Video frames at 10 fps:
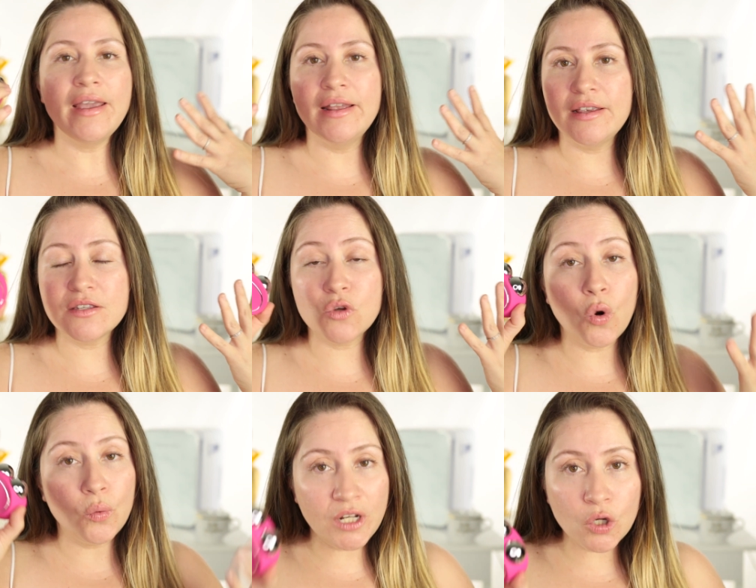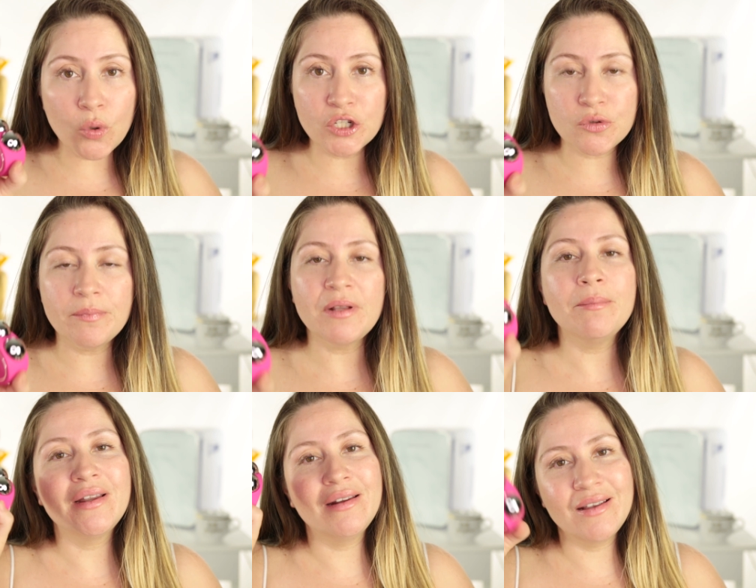it is a really quick
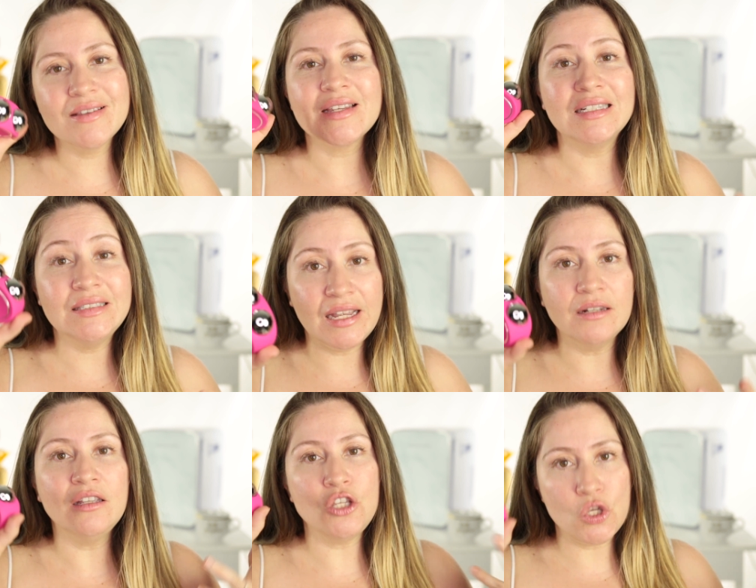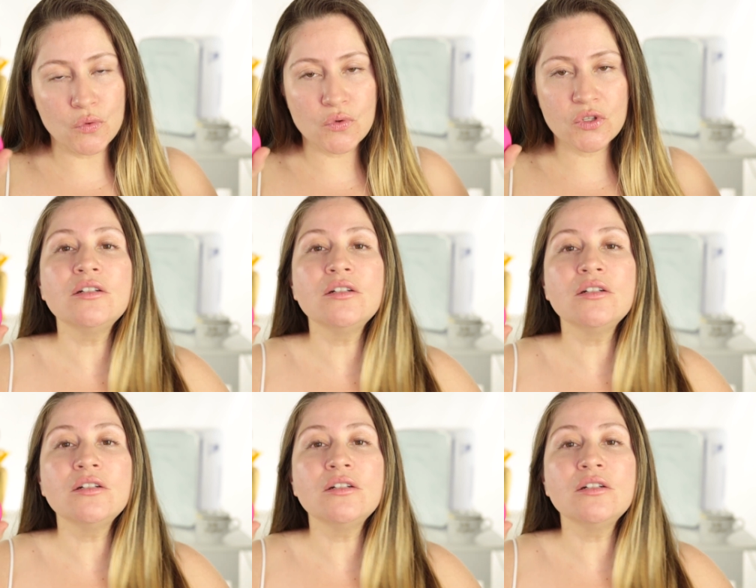treatment, but it is a daily use.